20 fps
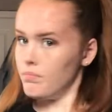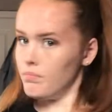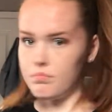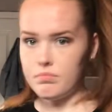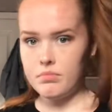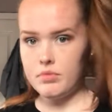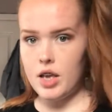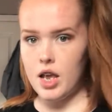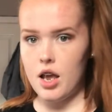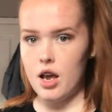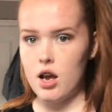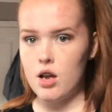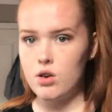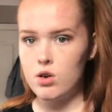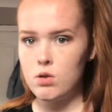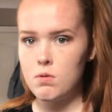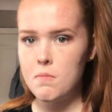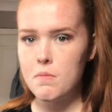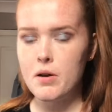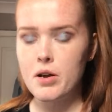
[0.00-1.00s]
There you go,
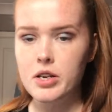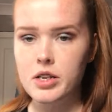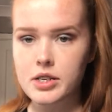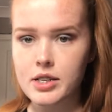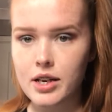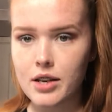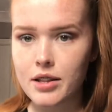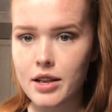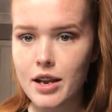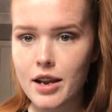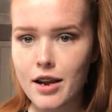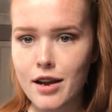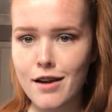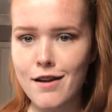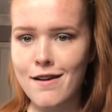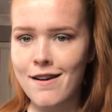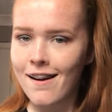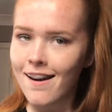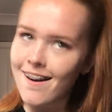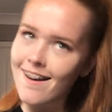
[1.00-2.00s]
normal ponytail, there you go.
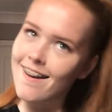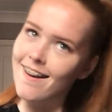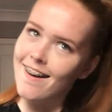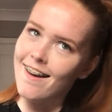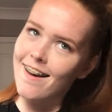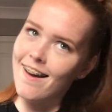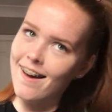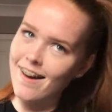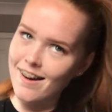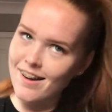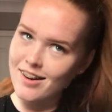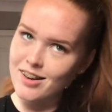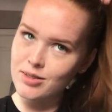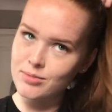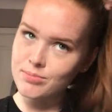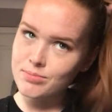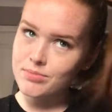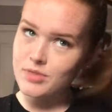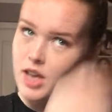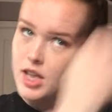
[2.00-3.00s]

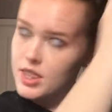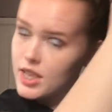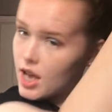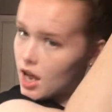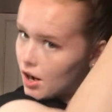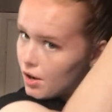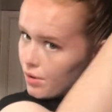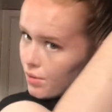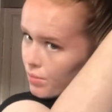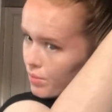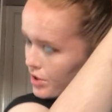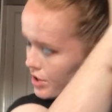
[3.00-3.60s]
And then what you